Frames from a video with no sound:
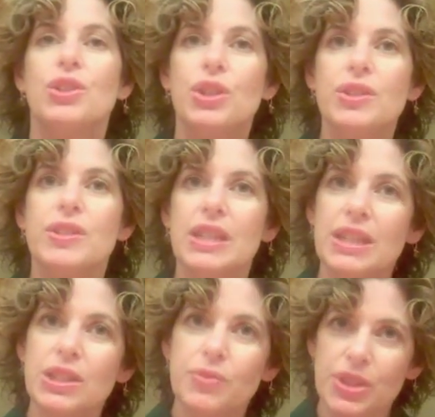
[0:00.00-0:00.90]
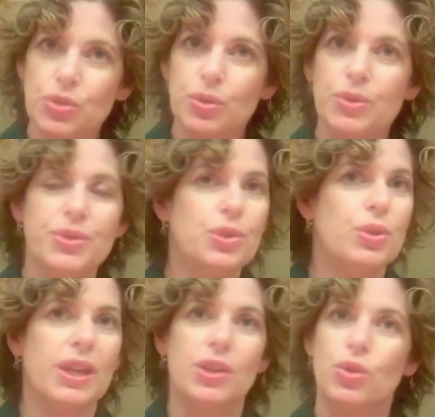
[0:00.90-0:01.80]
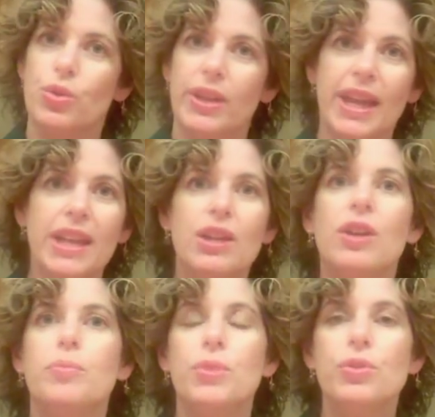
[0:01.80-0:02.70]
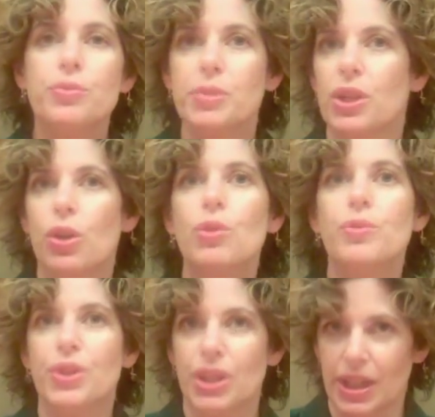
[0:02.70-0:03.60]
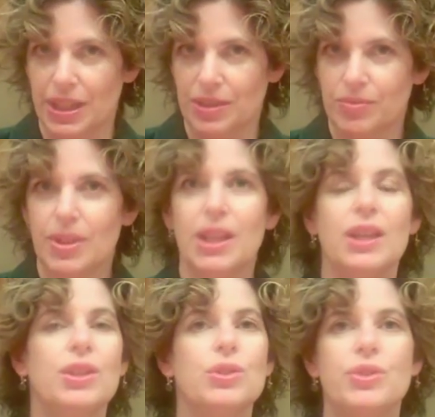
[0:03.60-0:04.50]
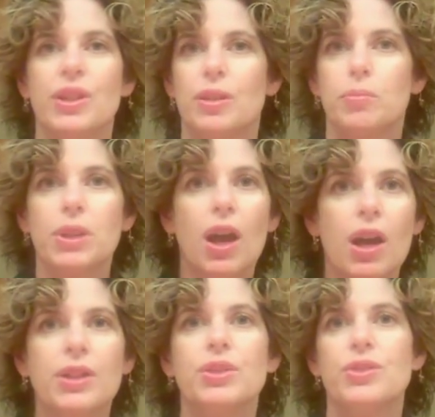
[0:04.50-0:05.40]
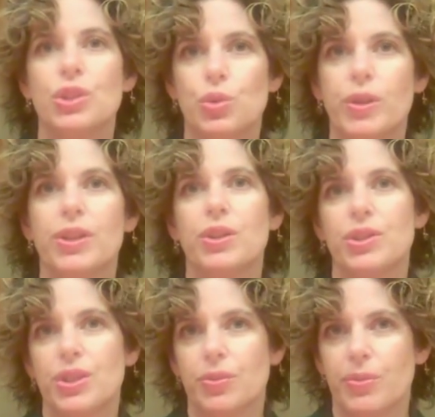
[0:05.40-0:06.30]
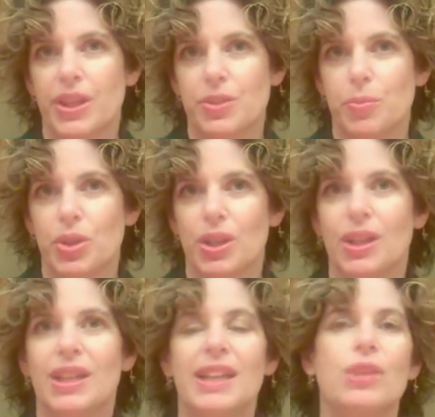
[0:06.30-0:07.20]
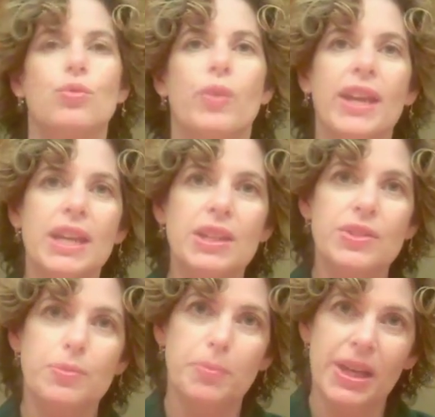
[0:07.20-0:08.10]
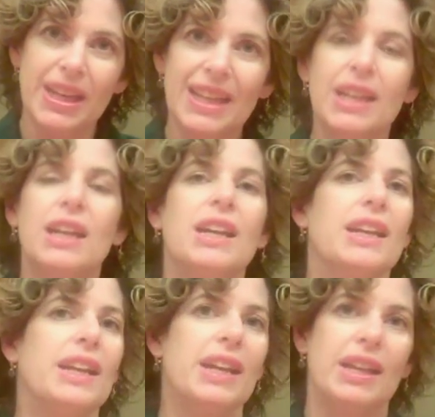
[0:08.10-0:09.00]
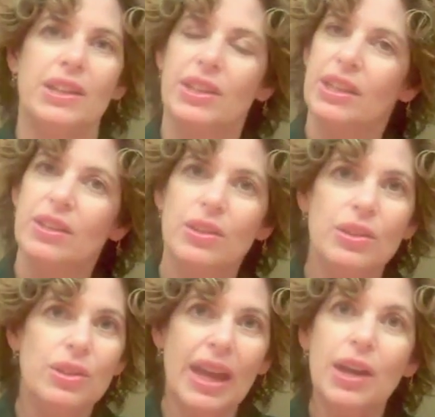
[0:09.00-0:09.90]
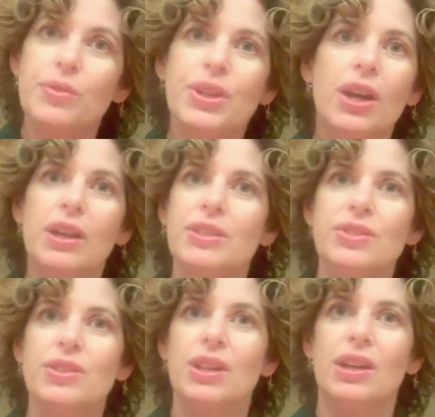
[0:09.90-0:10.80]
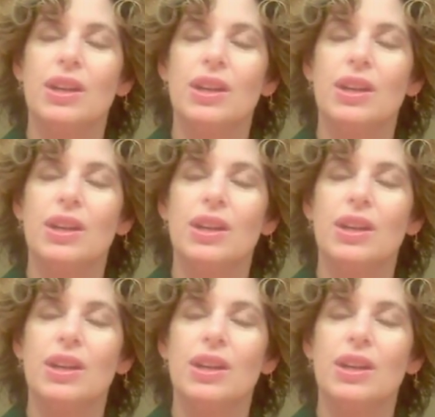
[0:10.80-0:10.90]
Just the individuals who can create a movement overnight using a blog, using Twitter, using Facebook, can raise money, can galvanize